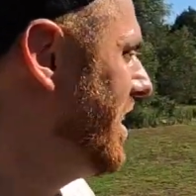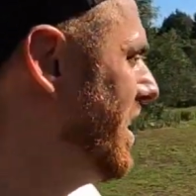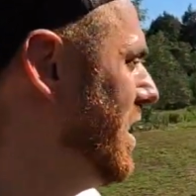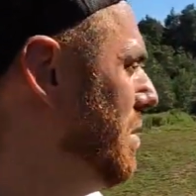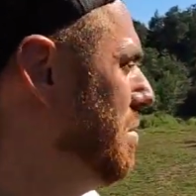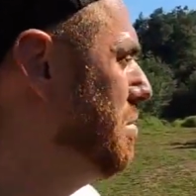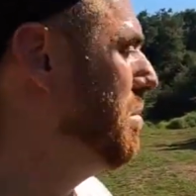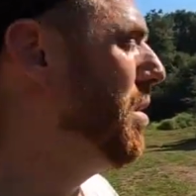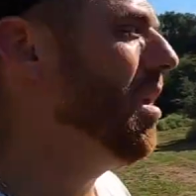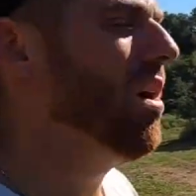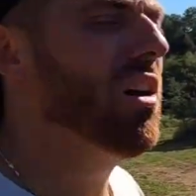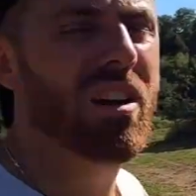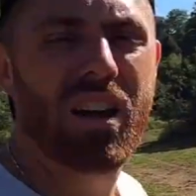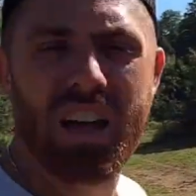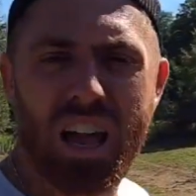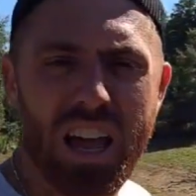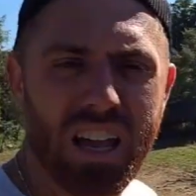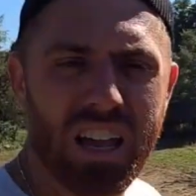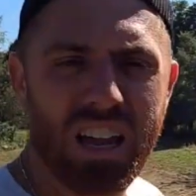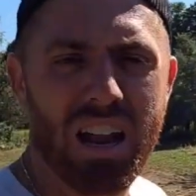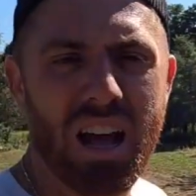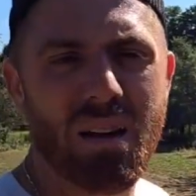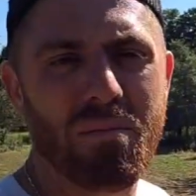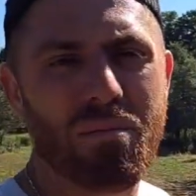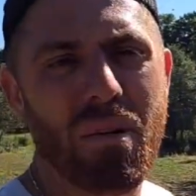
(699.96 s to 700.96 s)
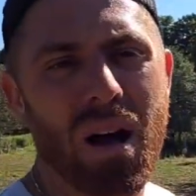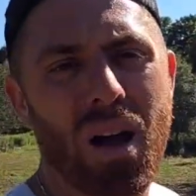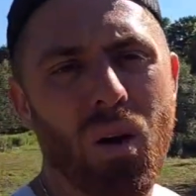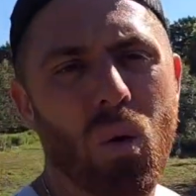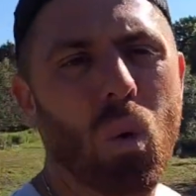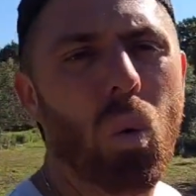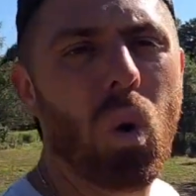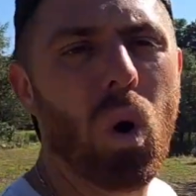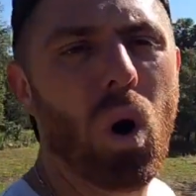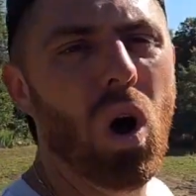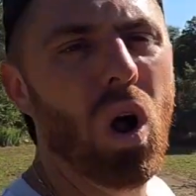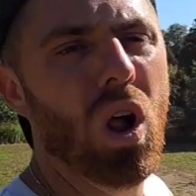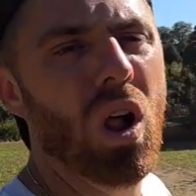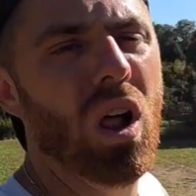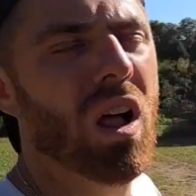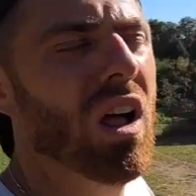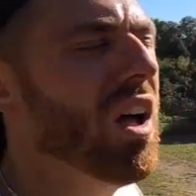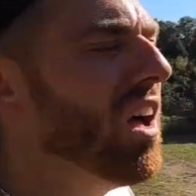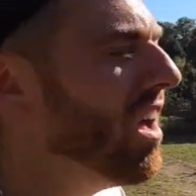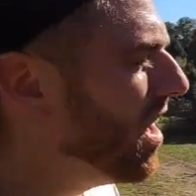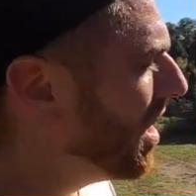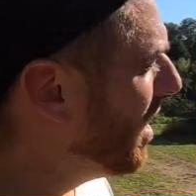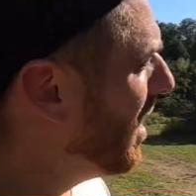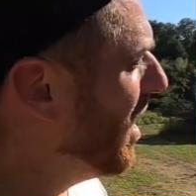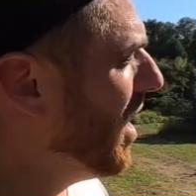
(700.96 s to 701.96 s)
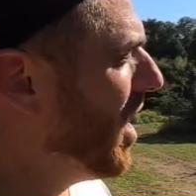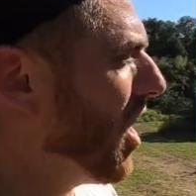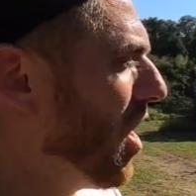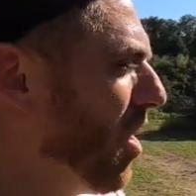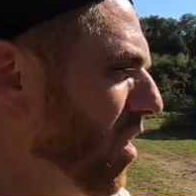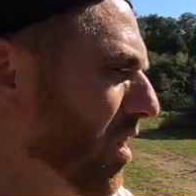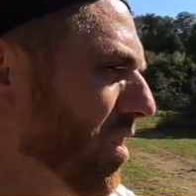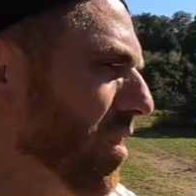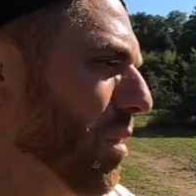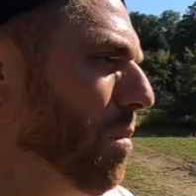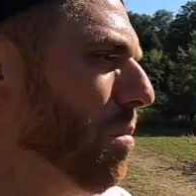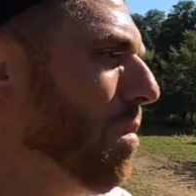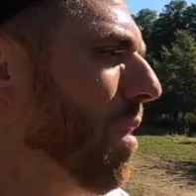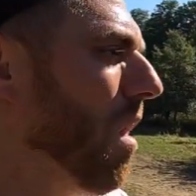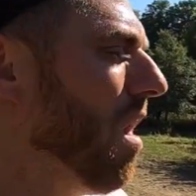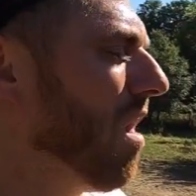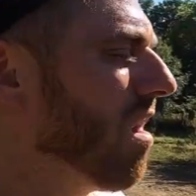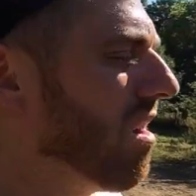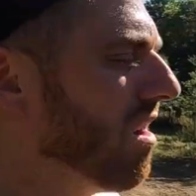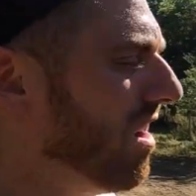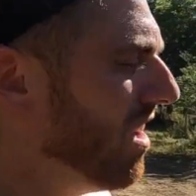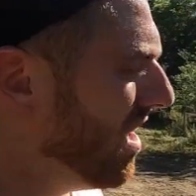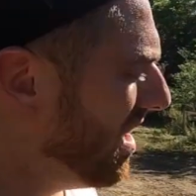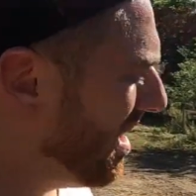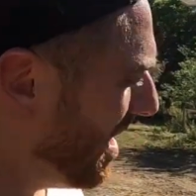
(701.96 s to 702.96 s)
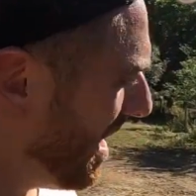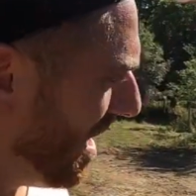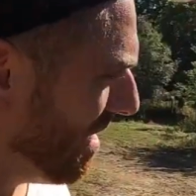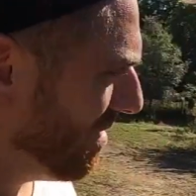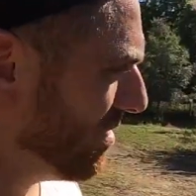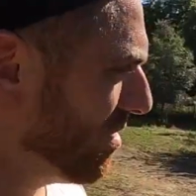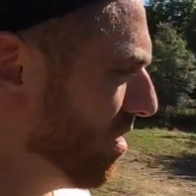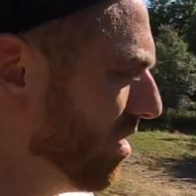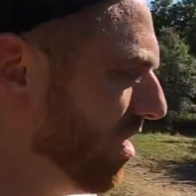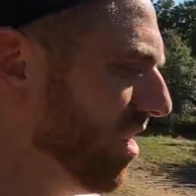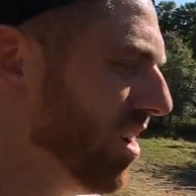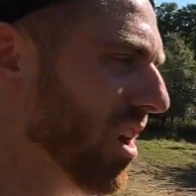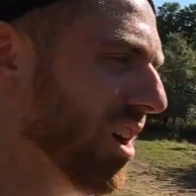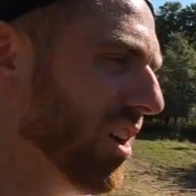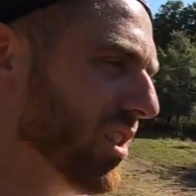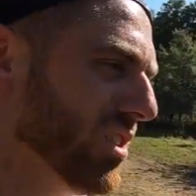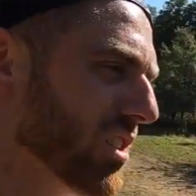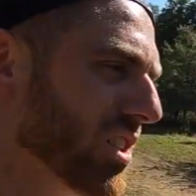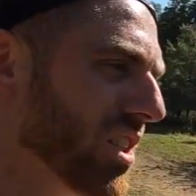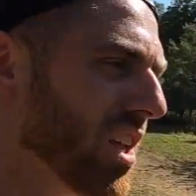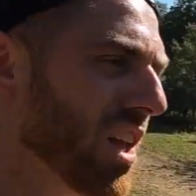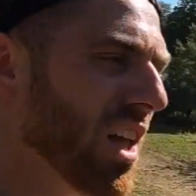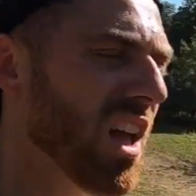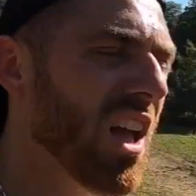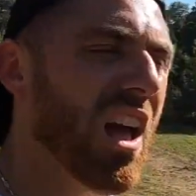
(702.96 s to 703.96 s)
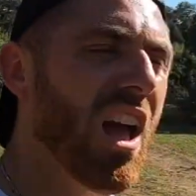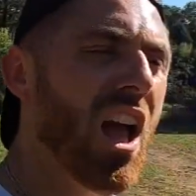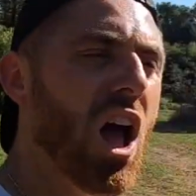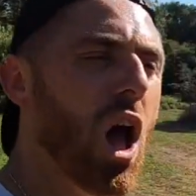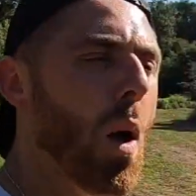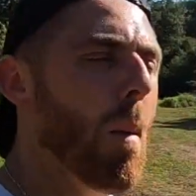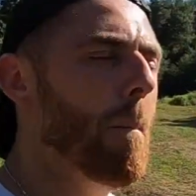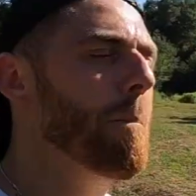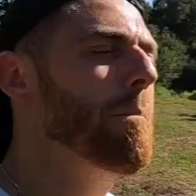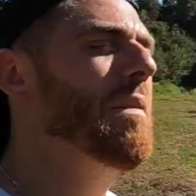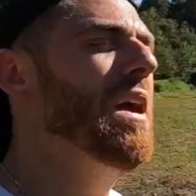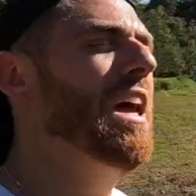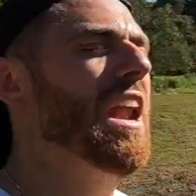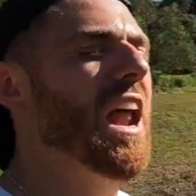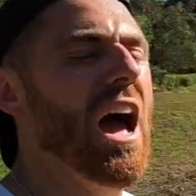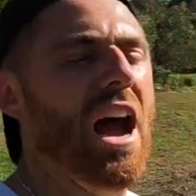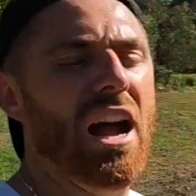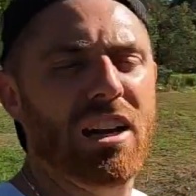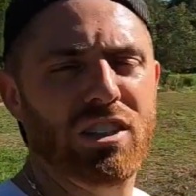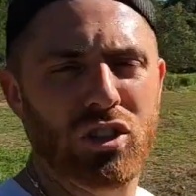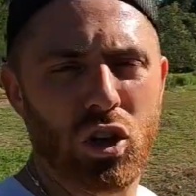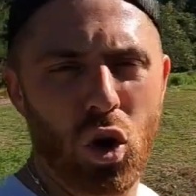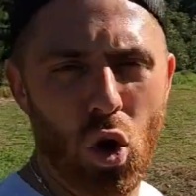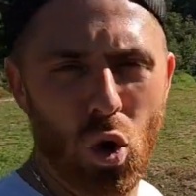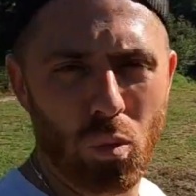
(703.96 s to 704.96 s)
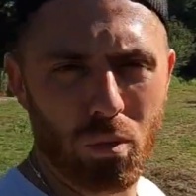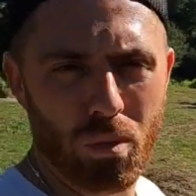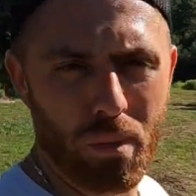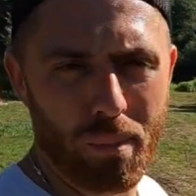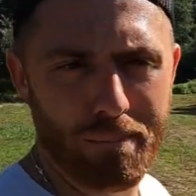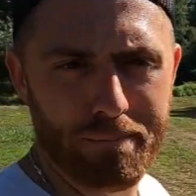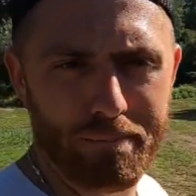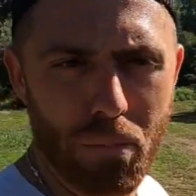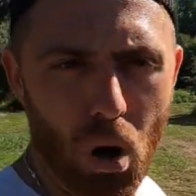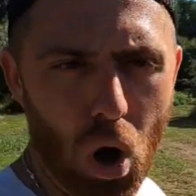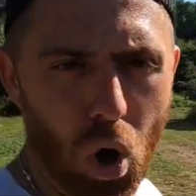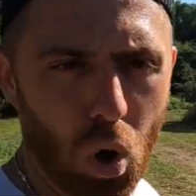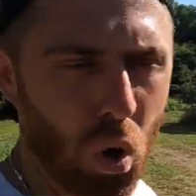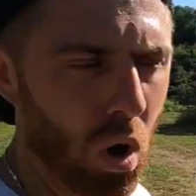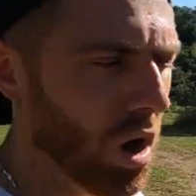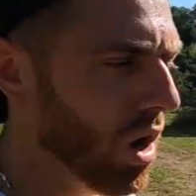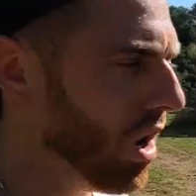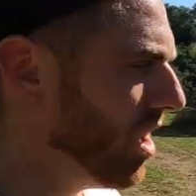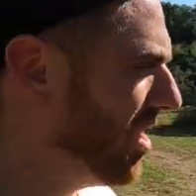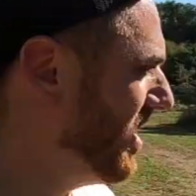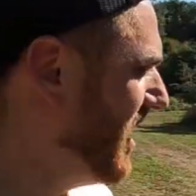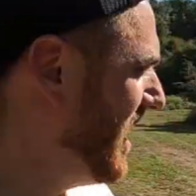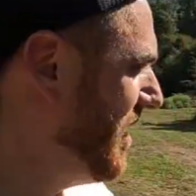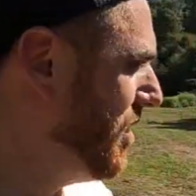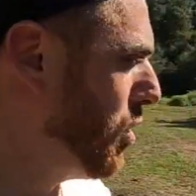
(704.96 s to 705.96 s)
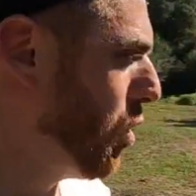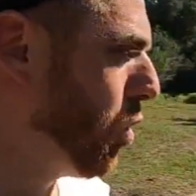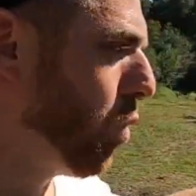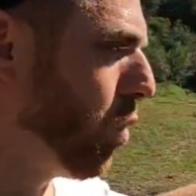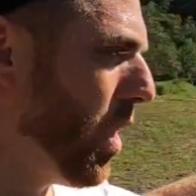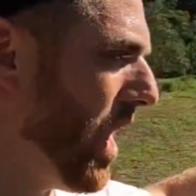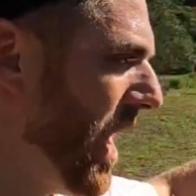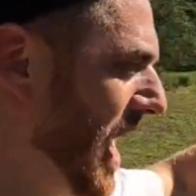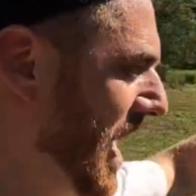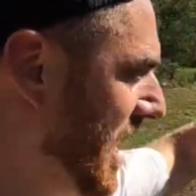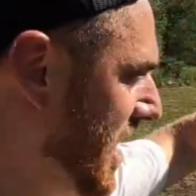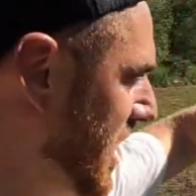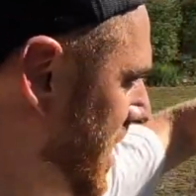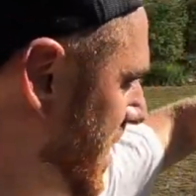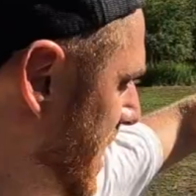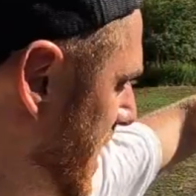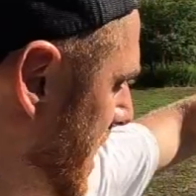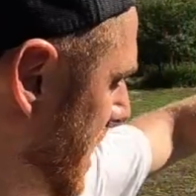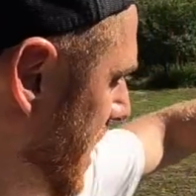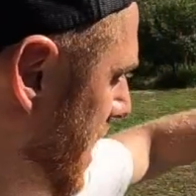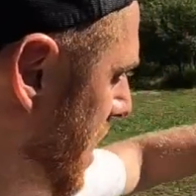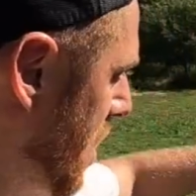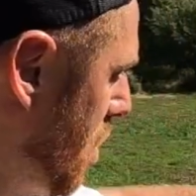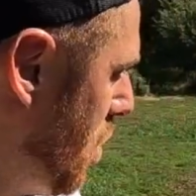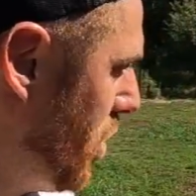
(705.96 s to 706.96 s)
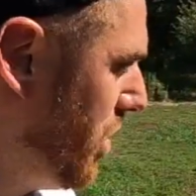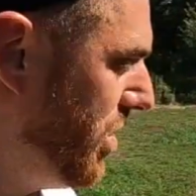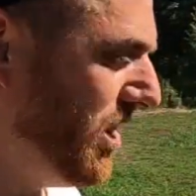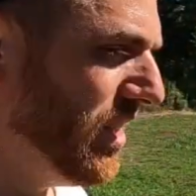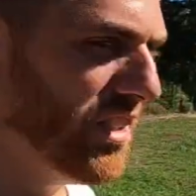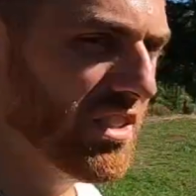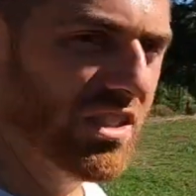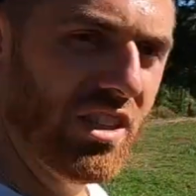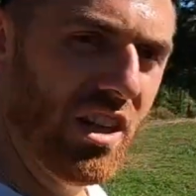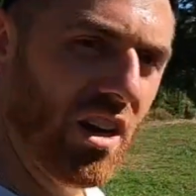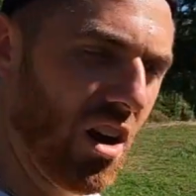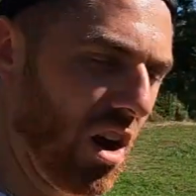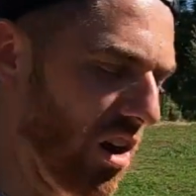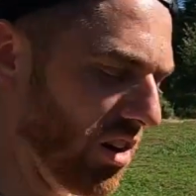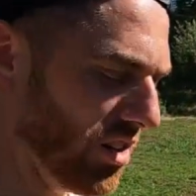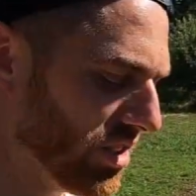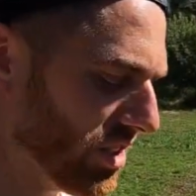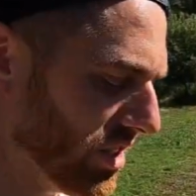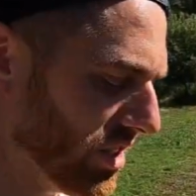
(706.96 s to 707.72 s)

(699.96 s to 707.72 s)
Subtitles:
I got a buck hanging on my wall or in the barn after a nice mid-October bow hunt in the rain, when these deer are